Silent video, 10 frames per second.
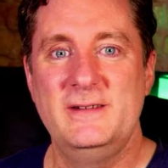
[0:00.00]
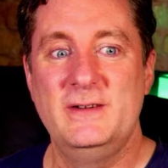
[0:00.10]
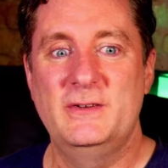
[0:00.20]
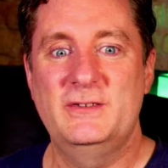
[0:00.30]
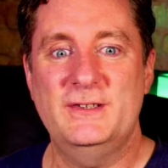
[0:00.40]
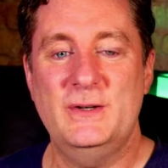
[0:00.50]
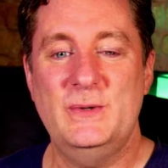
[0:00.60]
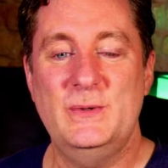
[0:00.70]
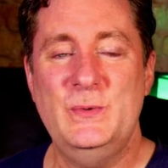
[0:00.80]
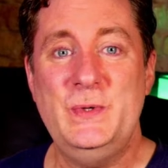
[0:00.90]

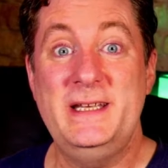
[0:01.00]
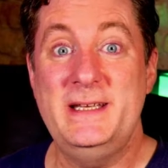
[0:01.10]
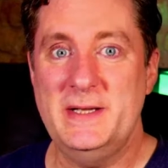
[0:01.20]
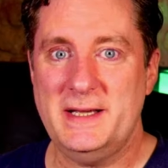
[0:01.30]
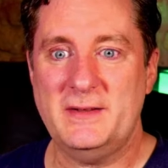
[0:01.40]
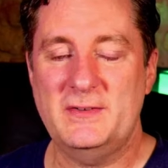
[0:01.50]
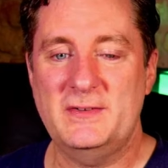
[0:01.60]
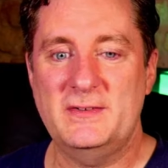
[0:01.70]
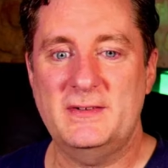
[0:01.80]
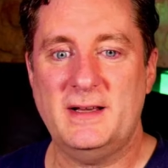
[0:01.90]
So
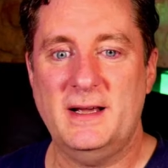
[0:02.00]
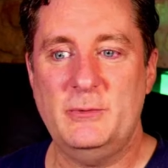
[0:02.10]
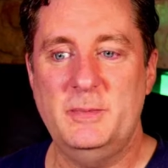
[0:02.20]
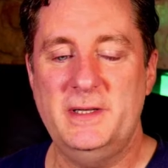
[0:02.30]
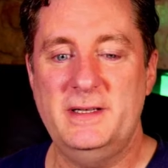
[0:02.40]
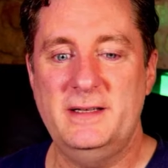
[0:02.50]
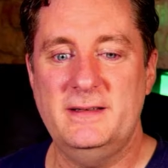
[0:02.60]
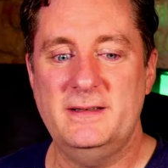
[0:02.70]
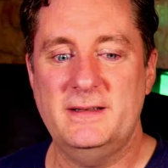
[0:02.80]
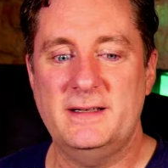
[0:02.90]
yes, I will be
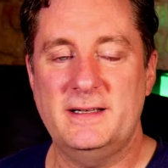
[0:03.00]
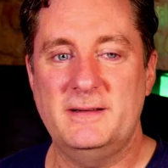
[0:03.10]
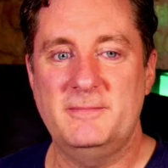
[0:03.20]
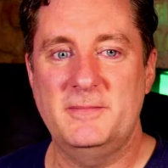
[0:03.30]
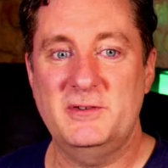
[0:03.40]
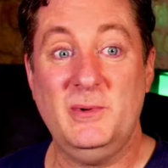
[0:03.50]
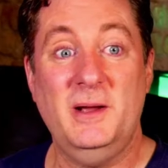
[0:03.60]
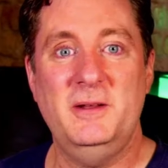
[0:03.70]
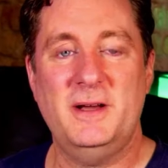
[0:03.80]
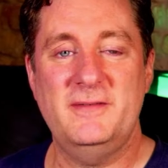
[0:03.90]

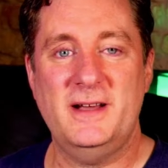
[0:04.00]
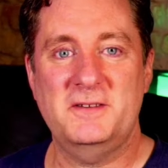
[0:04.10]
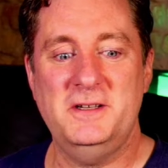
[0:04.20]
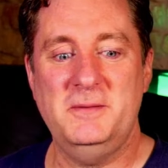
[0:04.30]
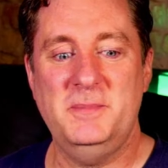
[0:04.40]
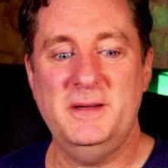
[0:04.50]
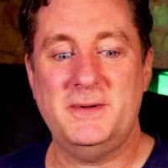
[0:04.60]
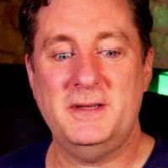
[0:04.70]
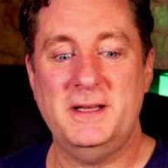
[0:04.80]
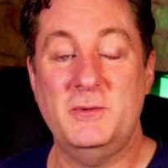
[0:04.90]
surrounded by vaccinated
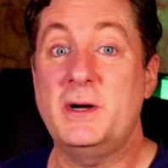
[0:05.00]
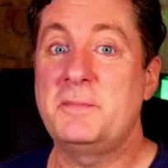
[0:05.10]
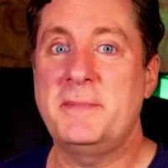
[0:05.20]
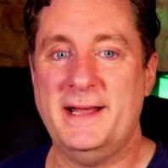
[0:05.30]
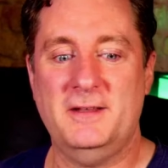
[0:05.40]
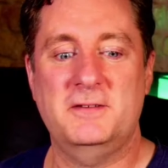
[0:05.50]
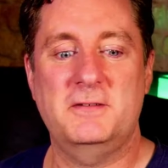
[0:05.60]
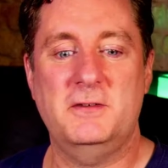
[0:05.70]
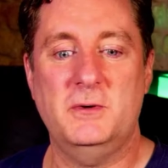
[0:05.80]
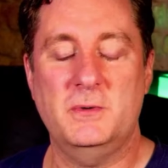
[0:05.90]
people and well
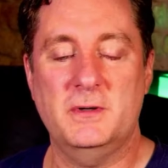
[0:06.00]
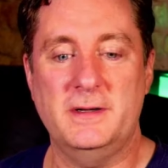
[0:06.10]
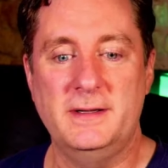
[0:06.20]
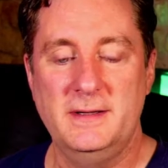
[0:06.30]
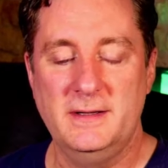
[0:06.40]
masked. Don't worry.